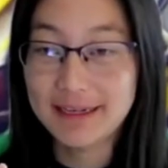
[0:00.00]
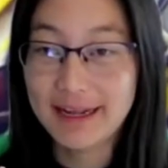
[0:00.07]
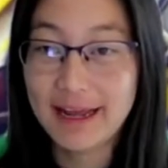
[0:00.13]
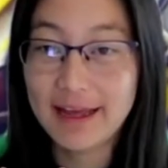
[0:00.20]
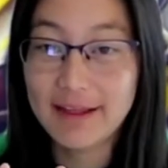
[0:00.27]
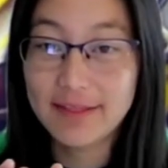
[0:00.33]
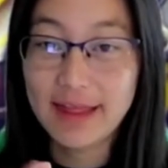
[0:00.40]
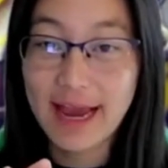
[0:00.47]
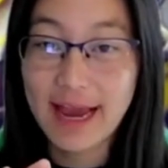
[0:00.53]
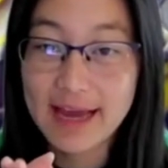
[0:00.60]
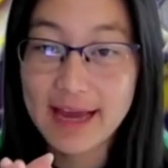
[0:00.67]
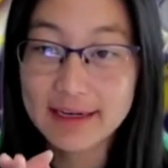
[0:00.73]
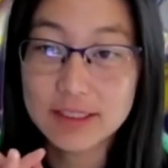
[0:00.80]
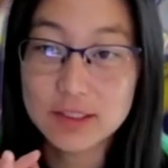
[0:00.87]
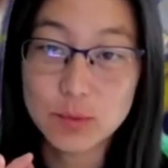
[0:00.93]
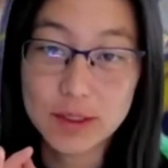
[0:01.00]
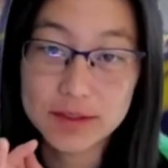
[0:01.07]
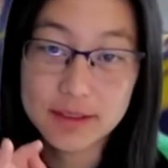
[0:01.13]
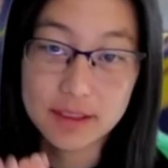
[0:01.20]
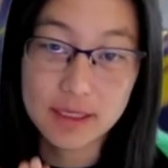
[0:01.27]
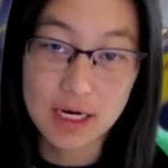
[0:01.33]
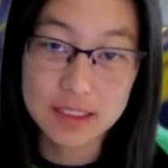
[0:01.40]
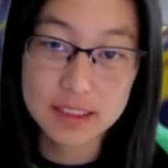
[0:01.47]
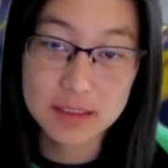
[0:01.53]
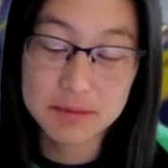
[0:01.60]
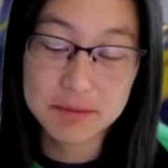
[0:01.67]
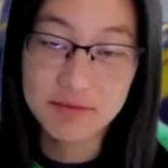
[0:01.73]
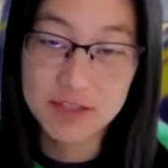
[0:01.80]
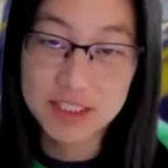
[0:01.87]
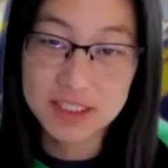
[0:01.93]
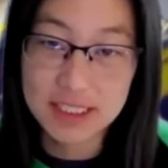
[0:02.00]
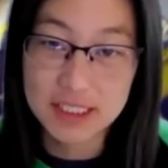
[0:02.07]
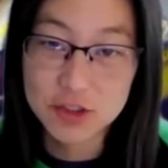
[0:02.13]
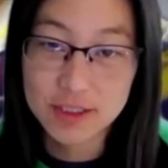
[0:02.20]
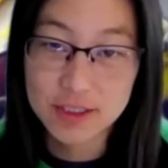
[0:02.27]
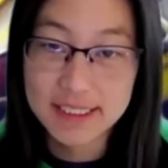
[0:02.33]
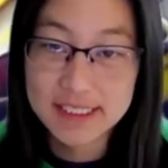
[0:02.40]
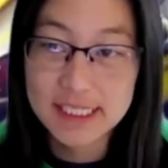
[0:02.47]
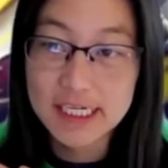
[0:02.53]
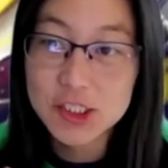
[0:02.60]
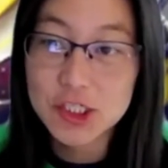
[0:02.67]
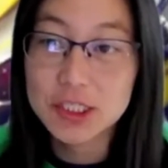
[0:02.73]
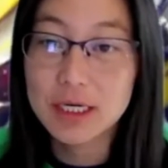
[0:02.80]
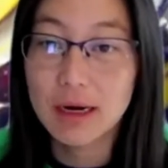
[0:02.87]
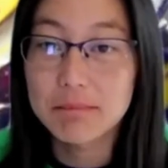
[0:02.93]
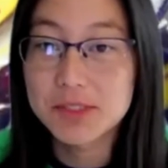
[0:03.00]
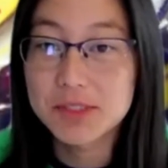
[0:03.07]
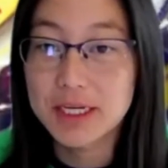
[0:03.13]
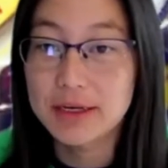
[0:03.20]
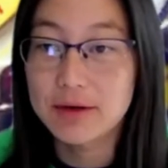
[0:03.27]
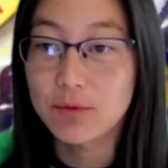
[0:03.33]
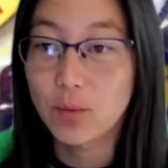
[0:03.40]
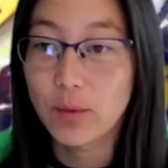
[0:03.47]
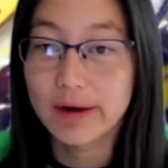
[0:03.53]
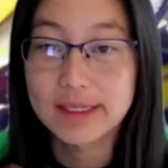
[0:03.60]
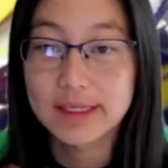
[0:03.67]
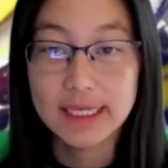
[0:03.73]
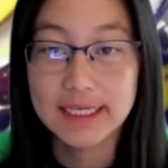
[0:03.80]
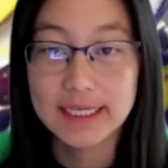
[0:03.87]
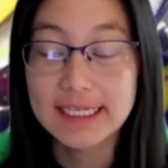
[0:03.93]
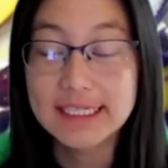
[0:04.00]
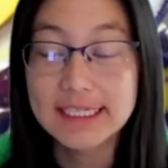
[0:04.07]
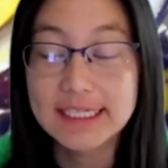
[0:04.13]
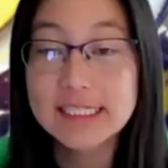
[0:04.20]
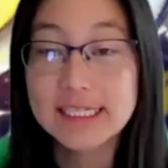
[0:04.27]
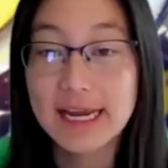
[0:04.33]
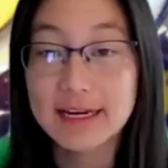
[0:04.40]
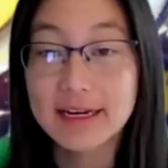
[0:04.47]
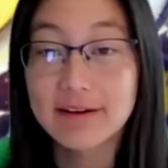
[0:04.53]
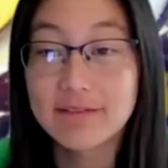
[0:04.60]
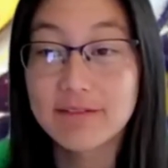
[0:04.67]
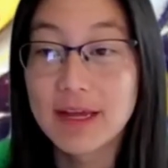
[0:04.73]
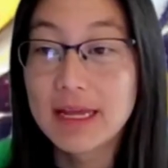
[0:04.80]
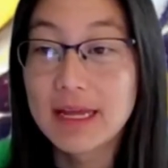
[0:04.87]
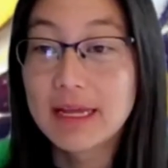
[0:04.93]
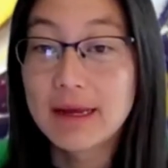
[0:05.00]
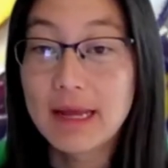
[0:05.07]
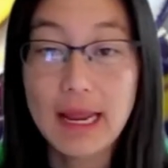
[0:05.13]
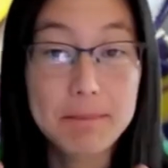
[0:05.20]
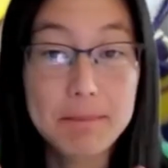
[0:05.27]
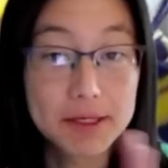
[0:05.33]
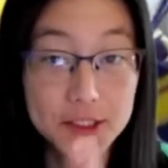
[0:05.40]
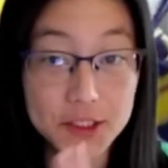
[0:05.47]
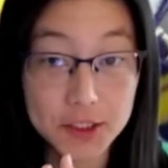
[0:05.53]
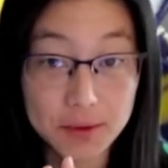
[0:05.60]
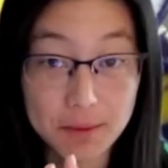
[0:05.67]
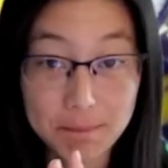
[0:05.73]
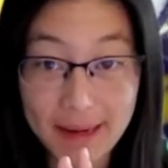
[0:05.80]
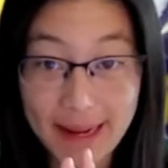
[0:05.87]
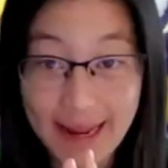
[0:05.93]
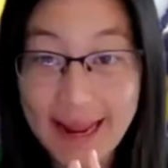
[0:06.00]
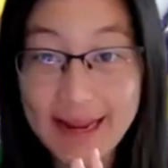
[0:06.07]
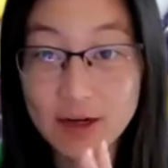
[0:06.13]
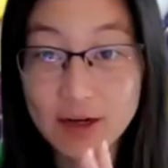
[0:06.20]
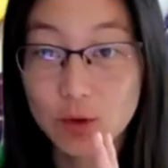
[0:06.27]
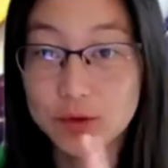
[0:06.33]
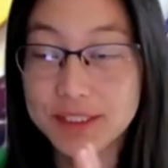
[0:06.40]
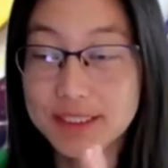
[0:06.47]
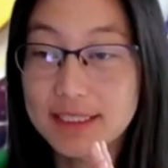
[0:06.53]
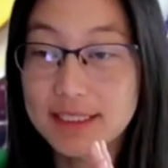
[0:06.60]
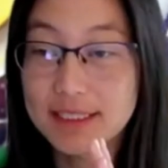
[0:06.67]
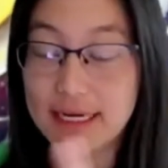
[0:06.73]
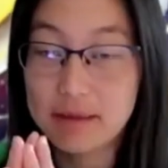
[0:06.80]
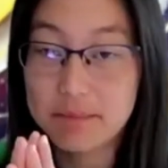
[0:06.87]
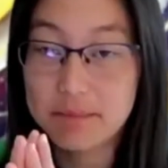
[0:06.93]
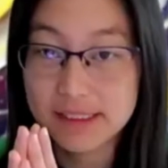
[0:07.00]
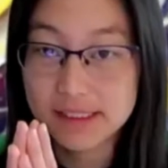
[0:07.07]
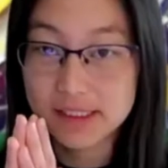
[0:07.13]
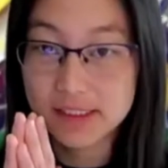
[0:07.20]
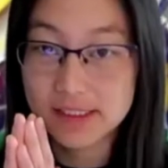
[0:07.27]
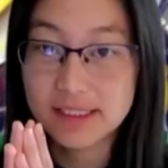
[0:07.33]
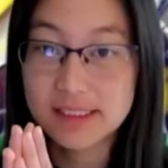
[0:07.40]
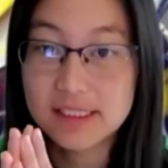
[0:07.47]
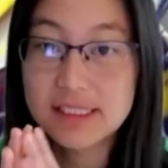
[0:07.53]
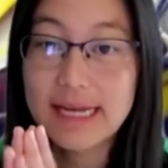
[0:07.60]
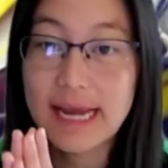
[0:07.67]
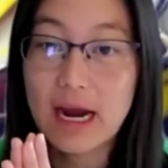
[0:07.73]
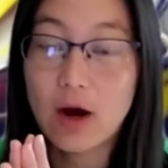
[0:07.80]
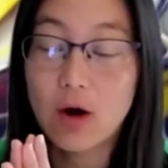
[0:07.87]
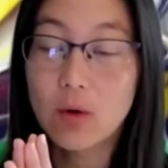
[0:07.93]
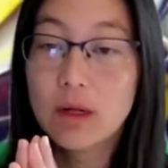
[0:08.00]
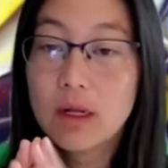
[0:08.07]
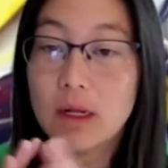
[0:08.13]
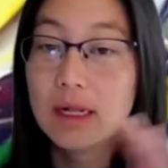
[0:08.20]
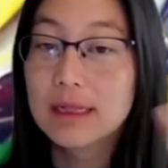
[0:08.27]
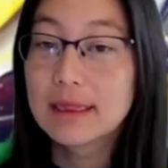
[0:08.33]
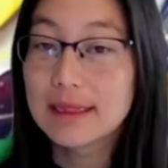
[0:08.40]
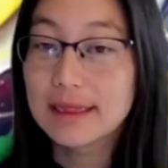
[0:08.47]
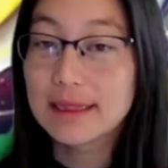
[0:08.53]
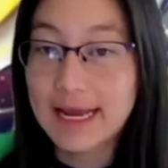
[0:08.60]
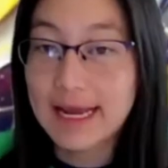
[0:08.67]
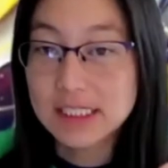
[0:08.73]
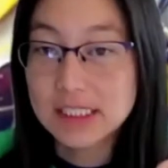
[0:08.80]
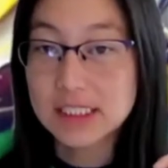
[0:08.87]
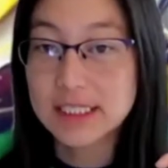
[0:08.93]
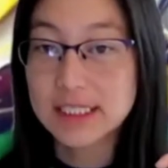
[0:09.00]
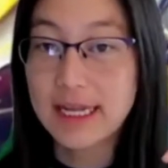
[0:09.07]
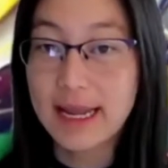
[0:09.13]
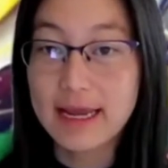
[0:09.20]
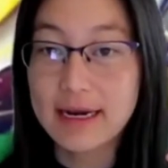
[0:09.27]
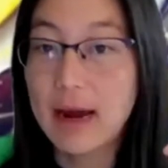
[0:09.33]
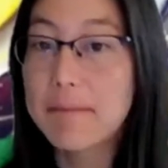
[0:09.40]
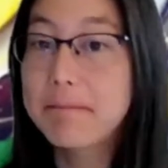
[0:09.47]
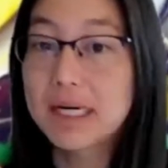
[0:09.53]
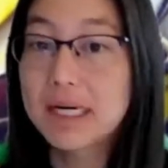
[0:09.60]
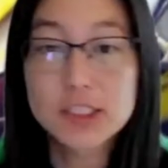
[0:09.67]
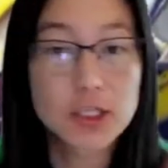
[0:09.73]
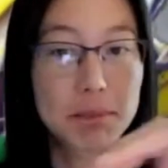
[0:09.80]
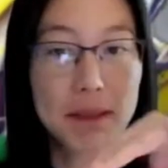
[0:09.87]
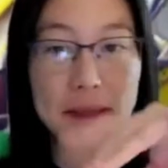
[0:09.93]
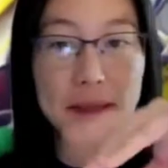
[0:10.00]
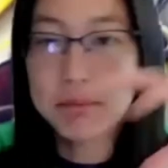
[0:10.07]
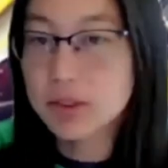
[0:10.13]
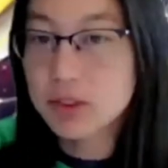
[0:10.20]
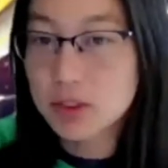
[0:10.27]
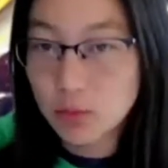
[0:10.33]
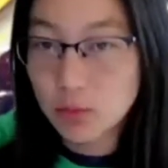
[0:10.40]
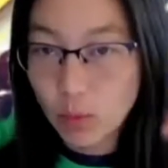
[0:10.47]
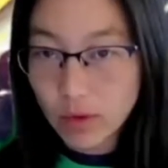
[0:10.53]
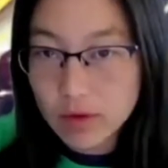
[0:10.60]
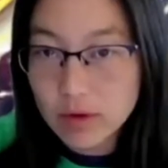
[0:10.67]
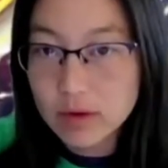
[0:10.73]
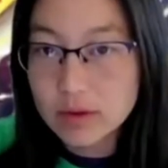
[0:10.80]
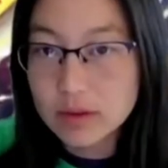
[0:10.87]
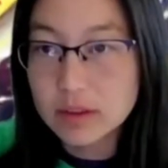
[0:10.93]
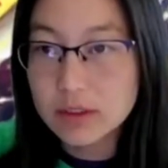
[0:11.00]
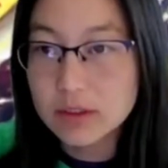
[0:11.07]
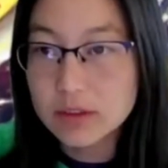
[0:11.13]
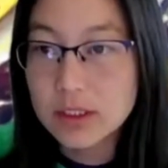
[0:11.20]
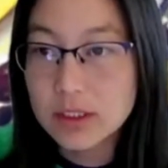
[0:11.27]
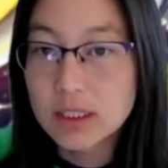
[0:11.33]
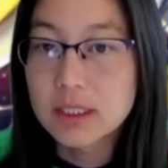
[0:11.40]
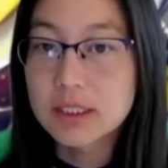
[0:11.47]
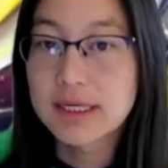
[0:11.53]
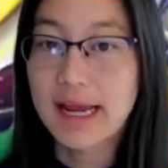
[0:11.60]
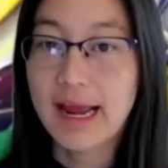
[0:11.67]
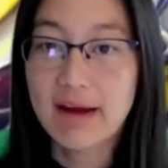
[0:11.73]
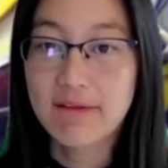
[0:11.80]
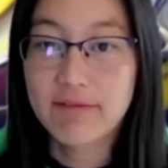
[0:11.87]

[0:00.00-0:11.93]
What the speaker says: And that is where the concept of decentralization comes in, where it's like, instead of a particular bank holding the databases, it's now, let's get a bunch of people in the world to have their